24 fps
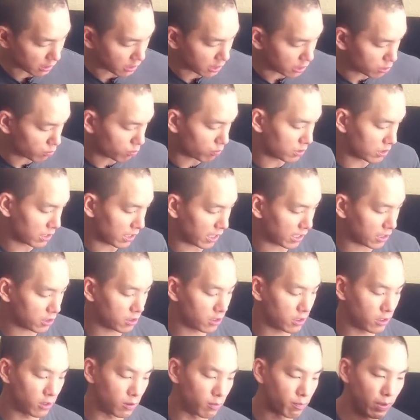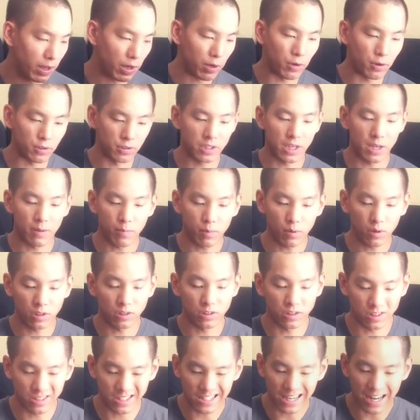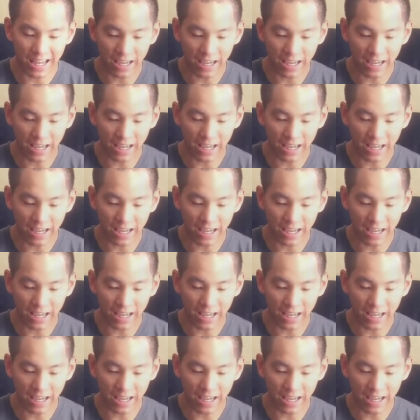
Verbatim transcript: This one's actually a little better example because it's